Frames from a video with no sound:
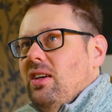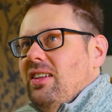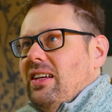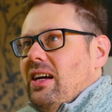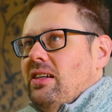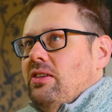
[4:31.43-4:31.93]

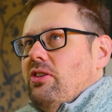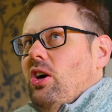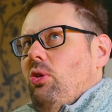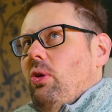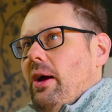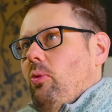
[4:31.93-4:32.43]
and they kind of
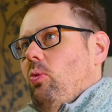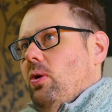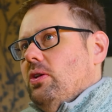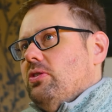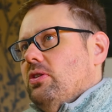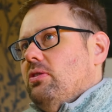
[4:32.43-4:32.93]
go right.
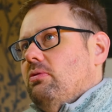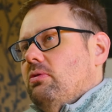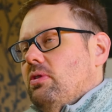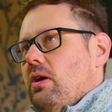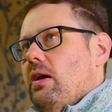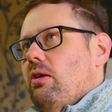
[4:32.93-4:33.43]
What did
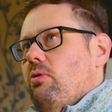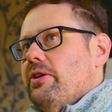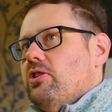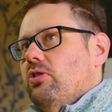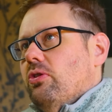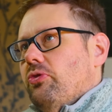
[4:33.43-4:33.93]
the
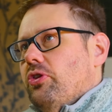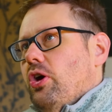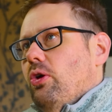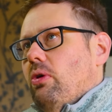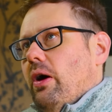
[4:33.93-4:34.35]
original do?